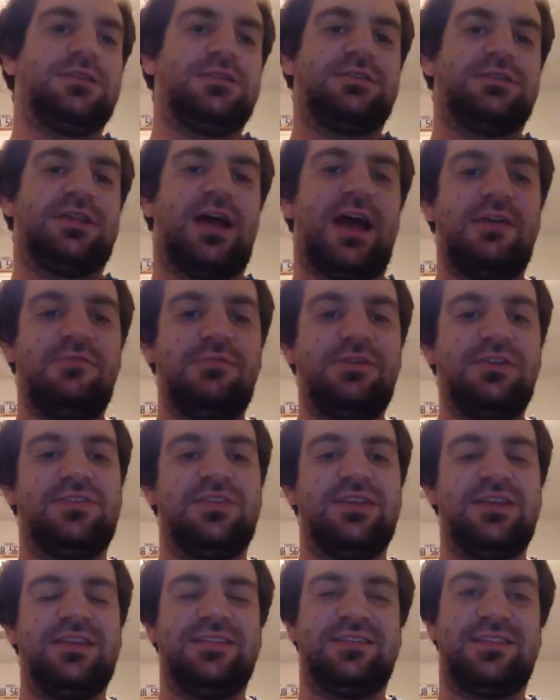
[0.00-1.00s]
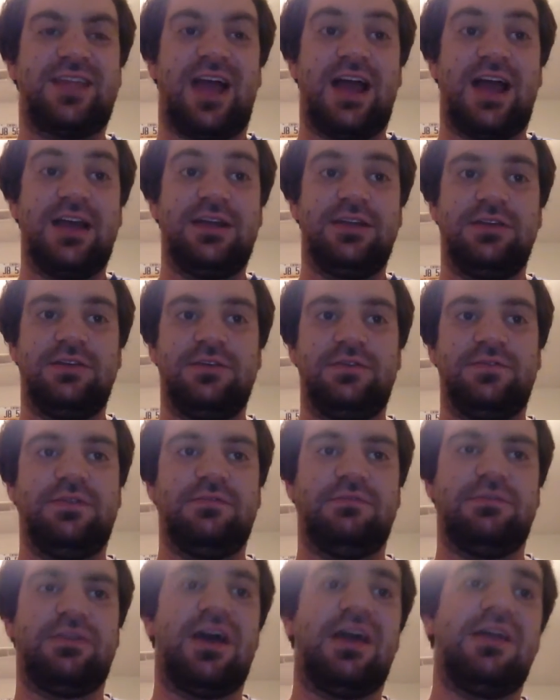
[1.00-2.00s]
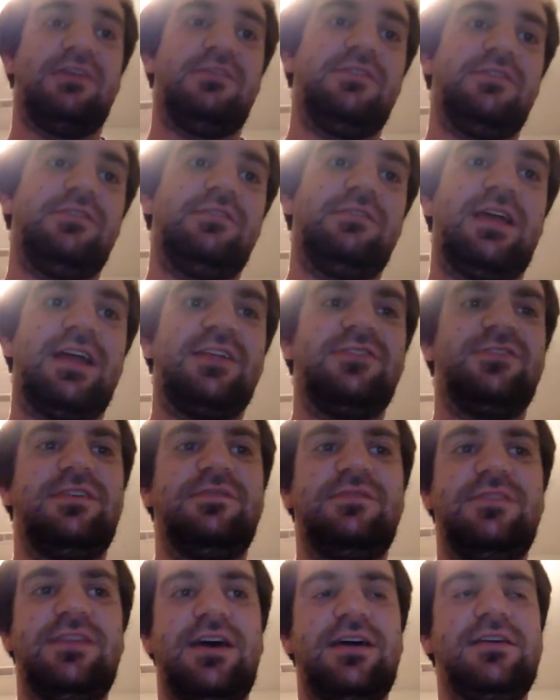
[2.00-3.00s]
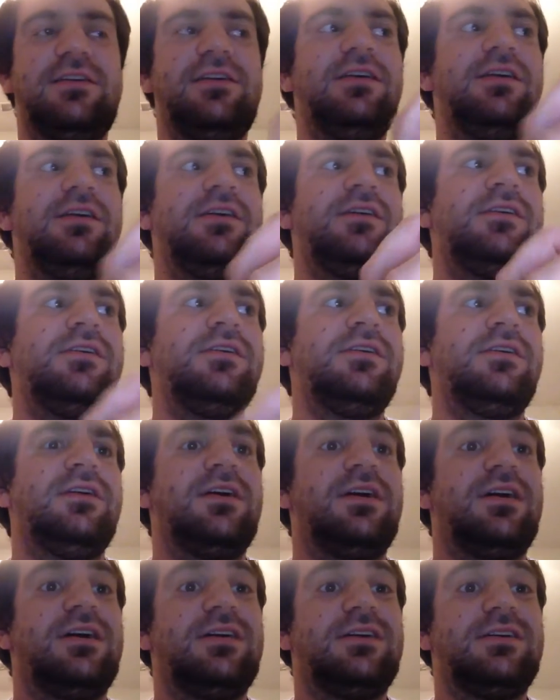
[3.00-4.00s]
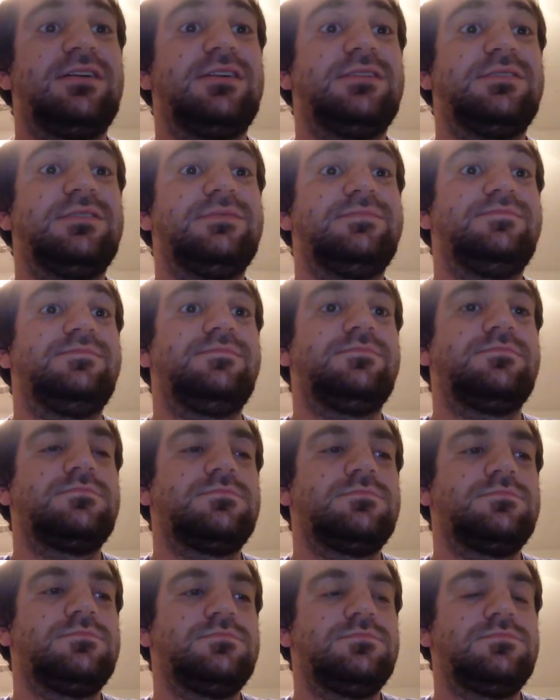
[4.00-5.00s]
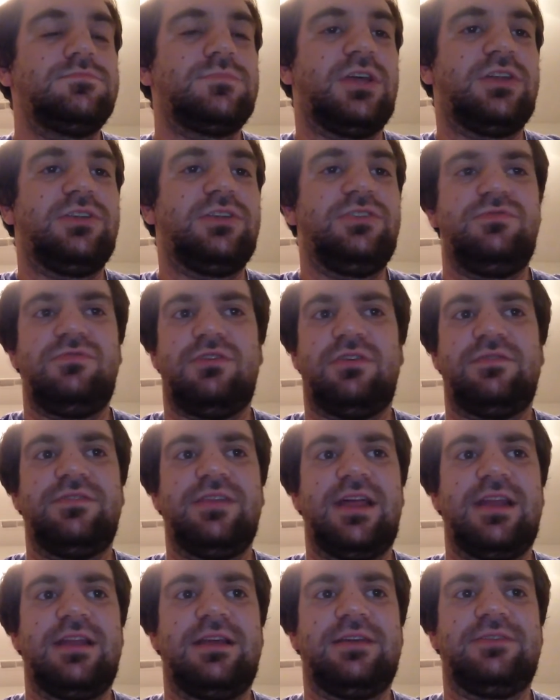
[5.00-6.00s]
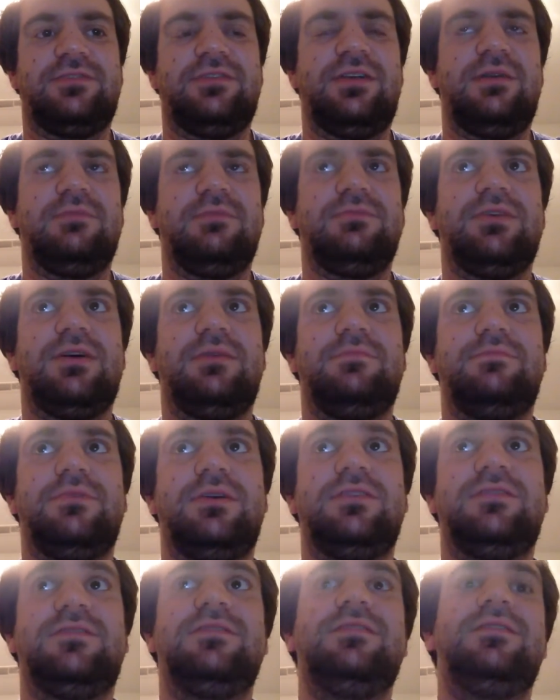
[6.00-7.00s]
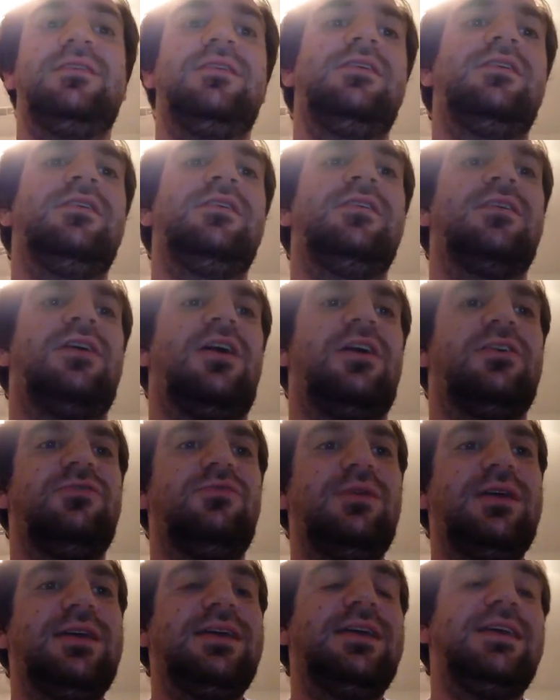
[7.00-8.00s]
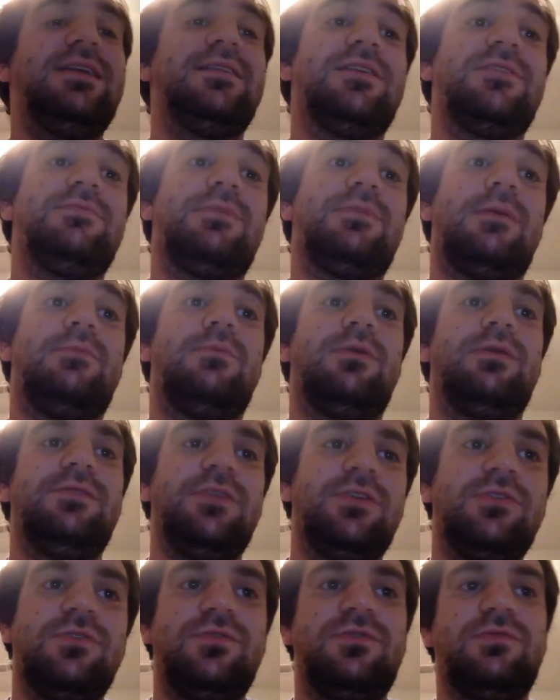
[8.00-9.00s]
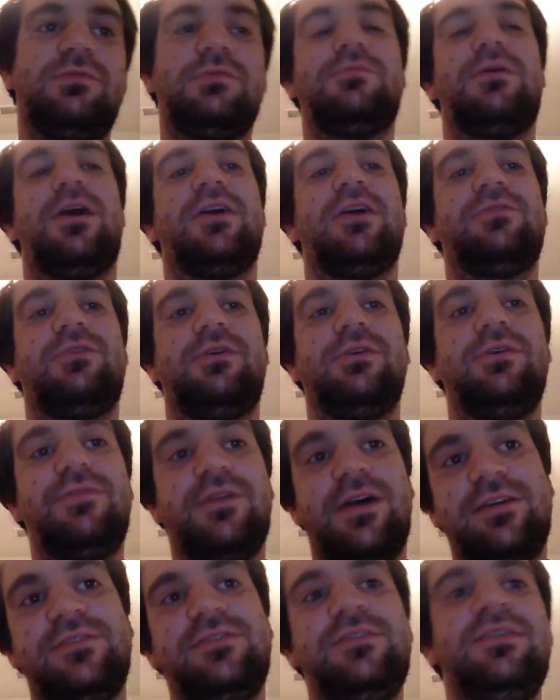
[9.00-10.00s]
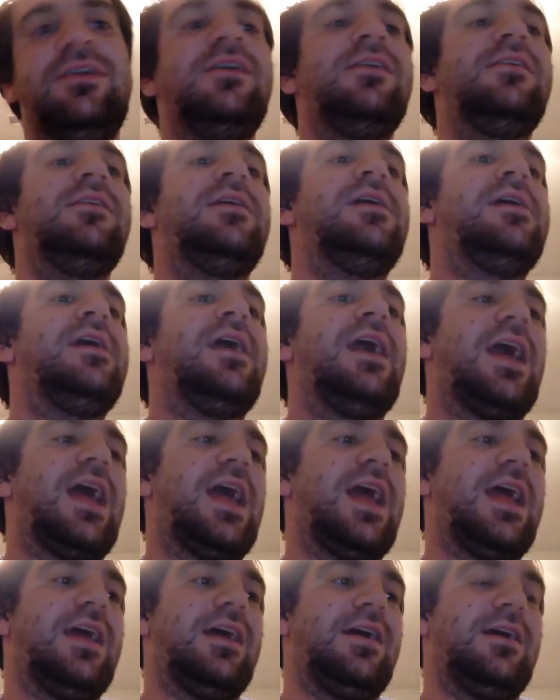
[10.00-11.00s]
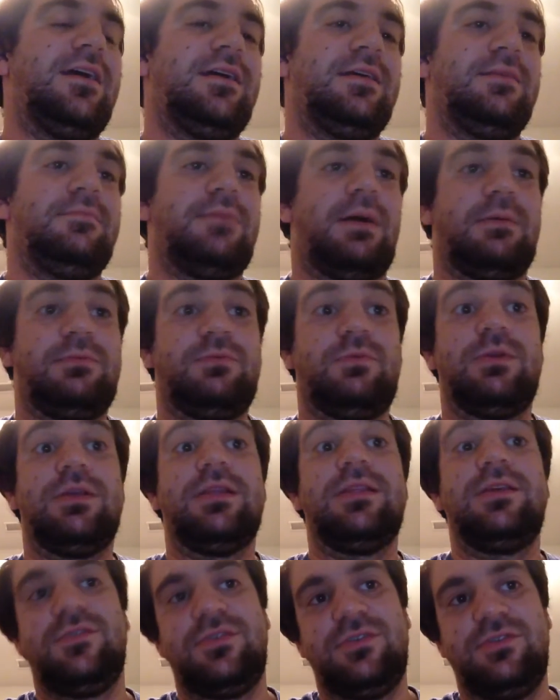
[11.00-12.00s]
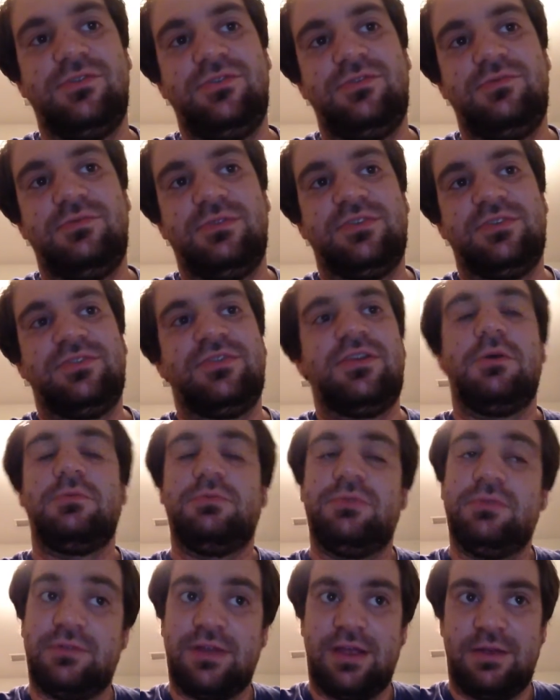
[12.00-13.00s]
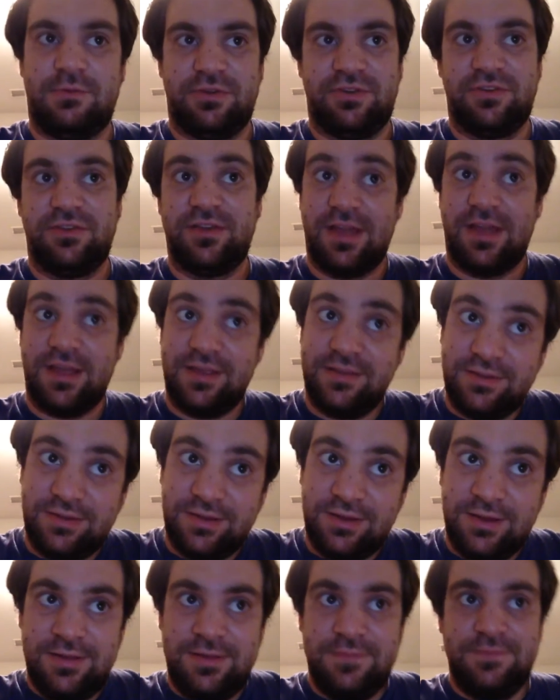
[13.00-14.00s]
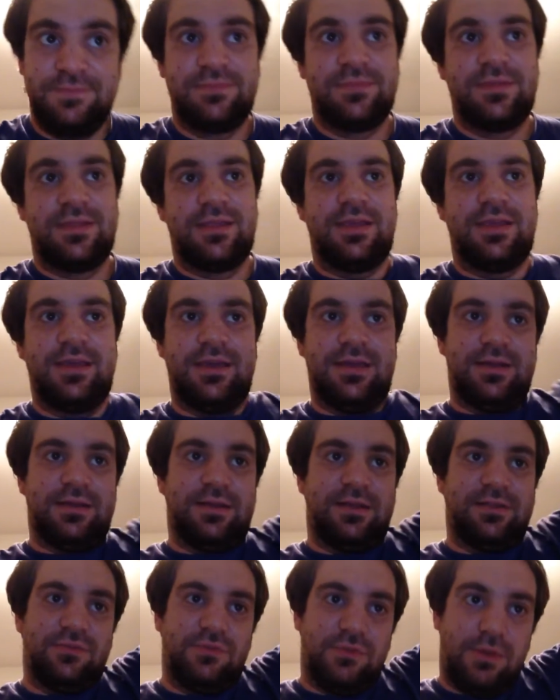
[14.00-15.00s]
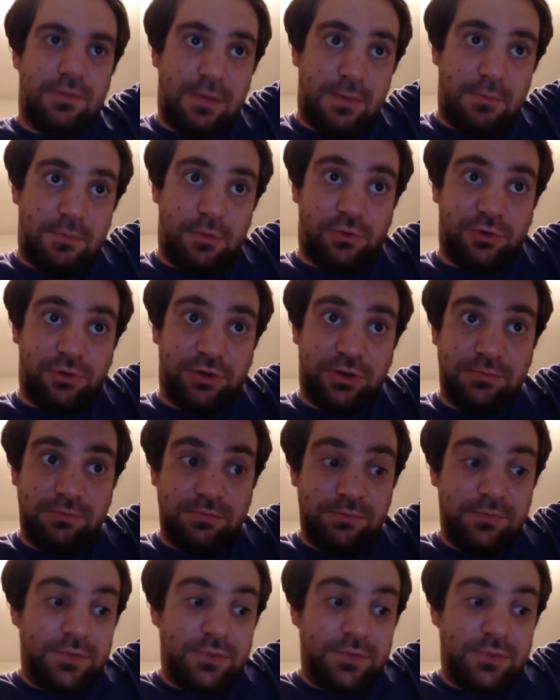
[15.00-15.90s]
Tyrant is kind of your retire engine of the deck. Not too often that actually comes up, but on swing, he does pop one of your dudes, which procs all your effects, and pops one of their dudes, which helps you retire, which is nice. Yeah, that's where I'm not bowling.